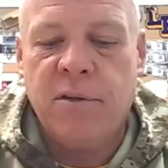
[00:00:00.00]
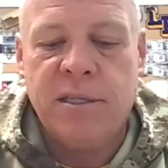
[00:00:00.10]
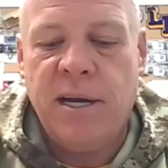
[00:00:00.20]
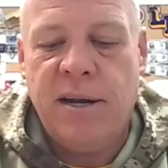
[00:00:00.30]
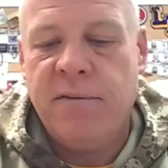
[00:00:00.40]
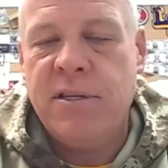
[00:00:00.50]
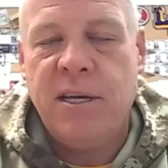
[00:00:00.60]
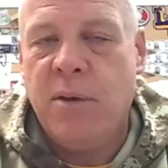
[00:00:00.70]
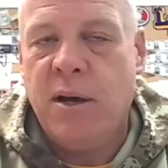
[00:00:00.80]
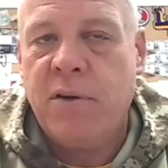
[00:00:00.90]
because not every
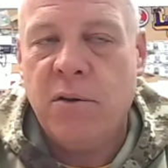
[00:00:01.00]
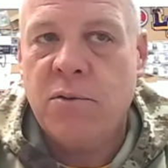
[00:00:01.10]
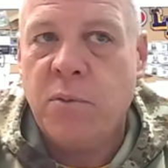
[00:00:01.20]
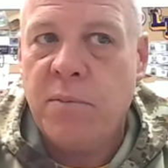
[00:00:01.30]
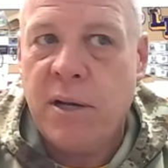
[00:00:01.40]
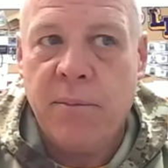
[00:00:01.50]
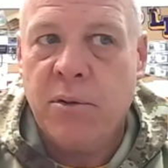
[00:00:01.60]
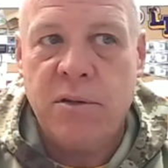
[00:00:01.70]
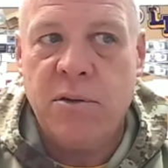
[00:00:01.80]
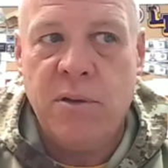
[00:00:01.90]
team I've coached we've been
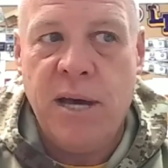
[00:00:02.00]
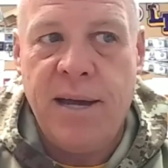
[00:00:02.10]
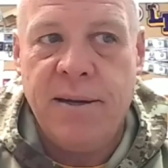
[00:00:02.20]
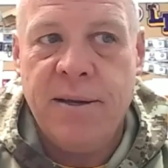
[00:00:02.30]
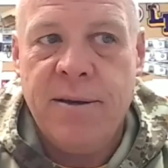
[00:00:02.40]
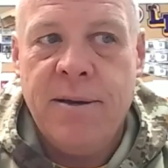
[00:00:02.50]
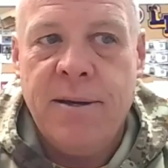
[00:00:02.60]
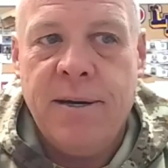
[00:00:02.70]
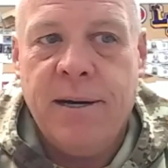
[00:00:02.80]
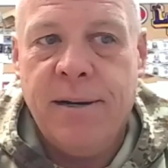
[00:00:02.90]
able to do that.
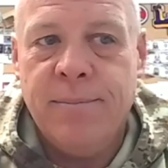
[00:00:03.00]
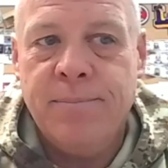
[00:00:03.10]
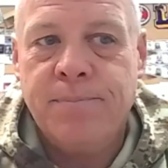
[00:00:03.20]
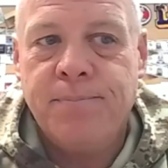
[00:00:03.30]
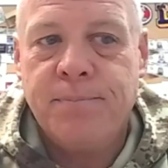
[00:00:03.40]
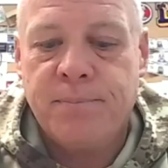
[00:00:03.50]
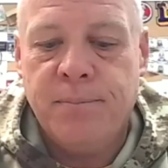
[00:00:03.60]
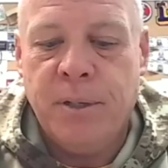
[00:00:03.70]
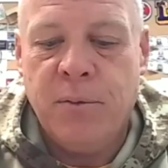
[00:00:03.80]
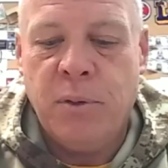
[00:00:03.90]
Um,
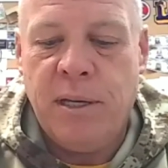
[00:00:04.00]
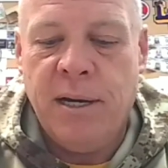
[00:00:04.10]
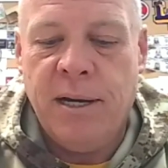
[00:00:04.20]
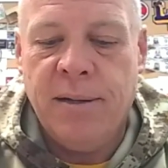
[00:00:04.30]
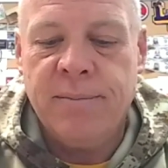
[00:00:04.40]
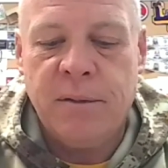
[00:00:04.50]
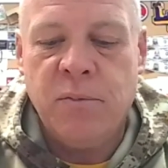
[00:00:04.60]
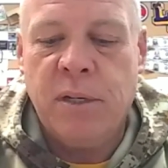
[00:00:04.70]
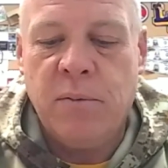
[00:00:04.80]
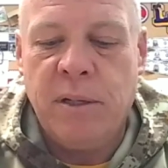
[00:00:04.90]
but we
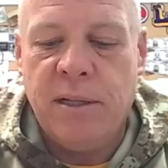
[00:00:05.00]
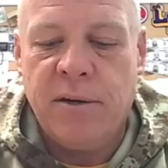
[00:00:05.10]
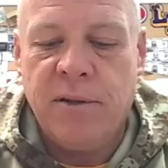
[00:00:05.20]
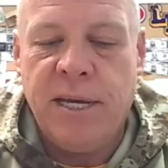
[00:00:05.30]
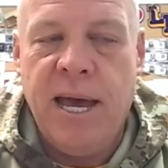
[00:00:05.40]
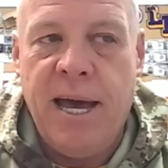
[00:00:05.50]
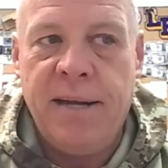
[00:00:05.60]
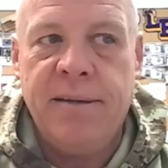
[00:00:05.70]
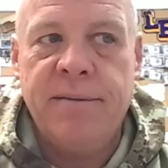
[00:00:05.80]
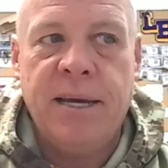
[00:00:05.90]
literally
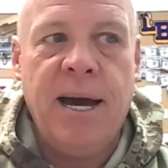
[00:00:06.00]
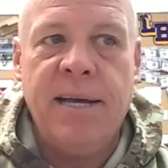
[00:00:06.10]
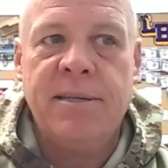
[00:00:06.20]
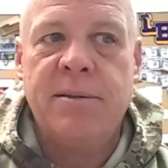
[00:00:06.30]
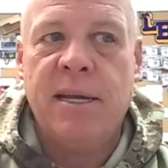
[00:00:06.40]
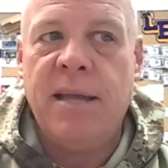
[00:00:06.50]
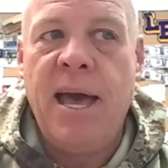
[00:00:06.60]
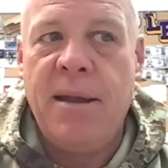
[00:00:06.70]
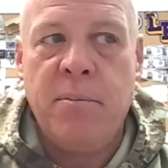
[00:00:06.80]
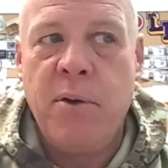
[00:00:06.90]
had guys that
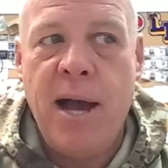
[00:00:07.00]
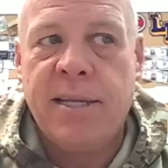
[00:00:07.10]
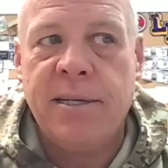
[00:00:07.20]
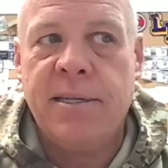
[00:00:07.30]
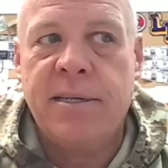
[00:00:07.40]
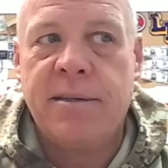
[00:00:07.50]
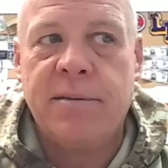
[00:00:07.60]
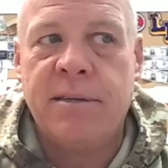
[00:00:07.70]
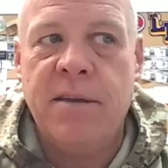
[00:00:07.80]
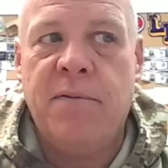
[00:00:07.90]
hadn't practiced
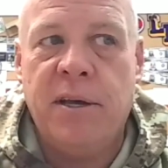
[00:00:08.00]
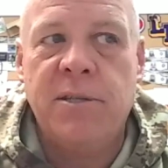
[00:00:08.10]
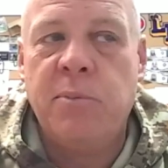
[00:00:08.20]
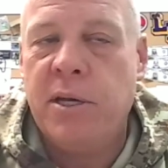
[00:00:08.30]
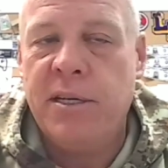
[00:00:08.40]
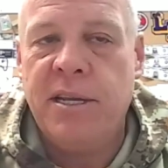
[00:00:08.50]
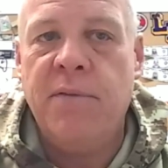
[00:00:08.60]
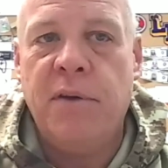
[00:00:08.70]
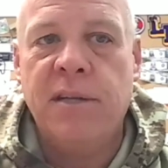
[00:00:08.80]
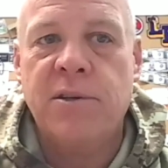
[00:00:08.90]
defense playing
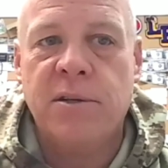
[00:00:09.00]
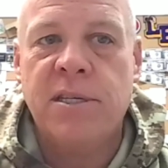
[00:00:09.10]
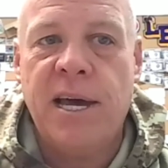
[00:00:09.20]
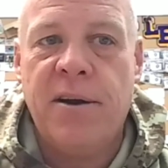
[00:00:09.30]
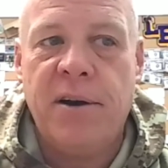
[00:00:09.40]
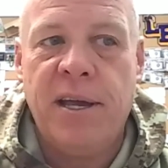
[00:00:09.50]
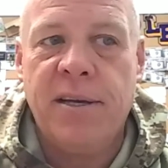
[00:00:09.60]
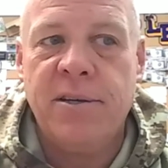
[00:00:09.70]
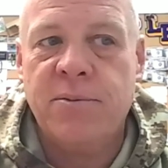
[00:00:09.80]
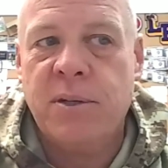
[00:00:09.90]
defense on Saturday
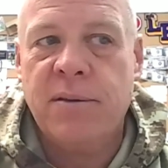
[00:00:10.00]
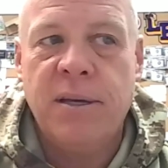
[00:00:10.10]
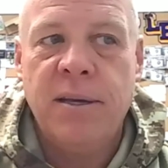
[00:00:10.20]
because we